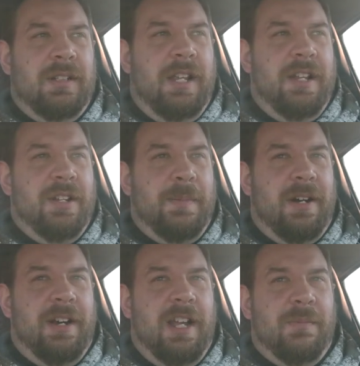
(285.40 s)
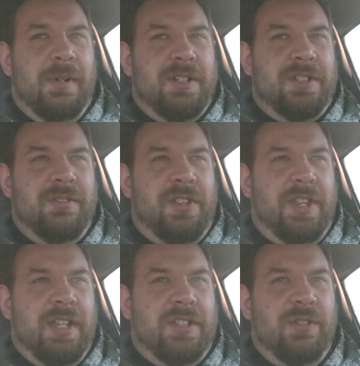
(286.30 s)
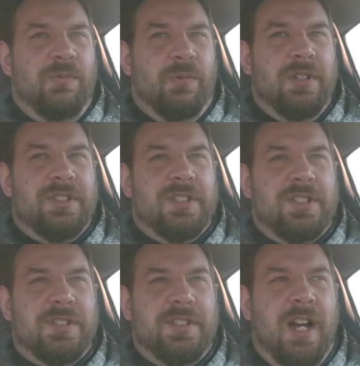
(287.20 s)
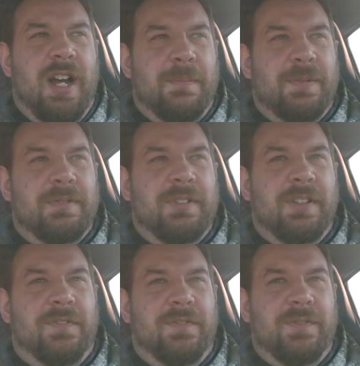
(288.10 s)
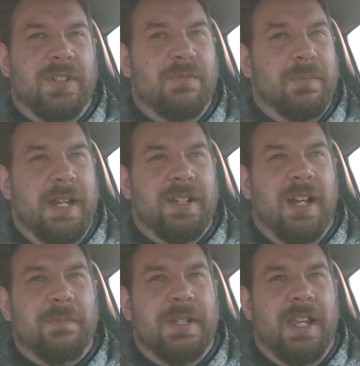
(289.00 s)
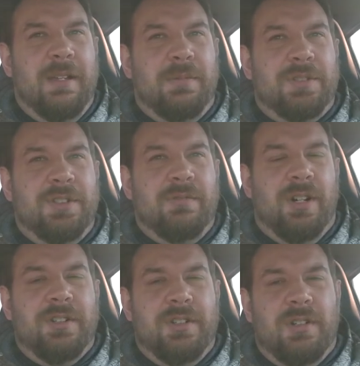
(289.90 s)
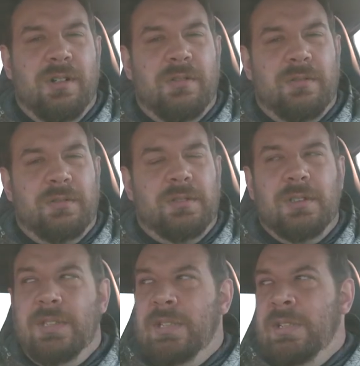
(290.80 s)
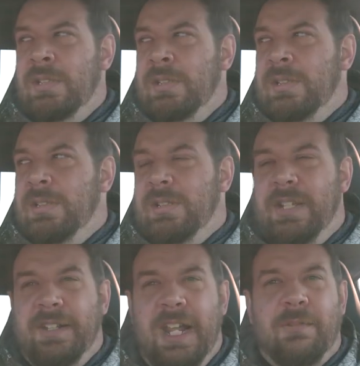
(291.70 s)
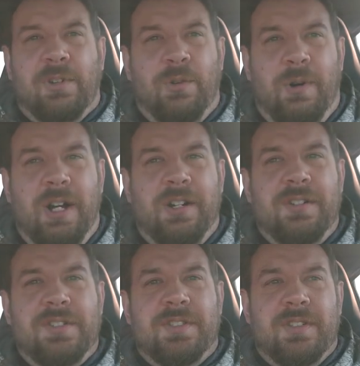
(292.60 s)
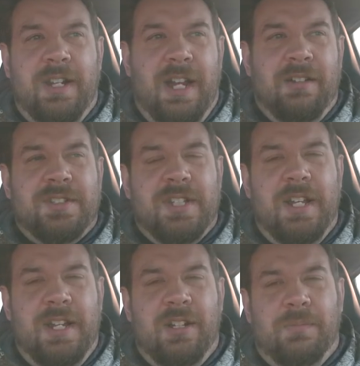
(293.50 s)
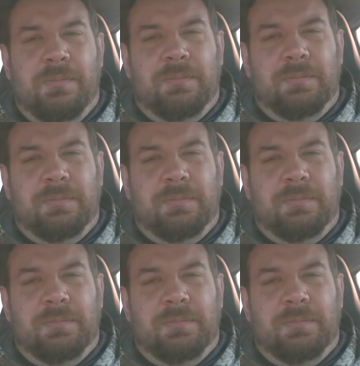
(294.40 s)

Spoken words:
And no matter how much you think you want to stop, if you may not be able to on your own, and that requires outside help.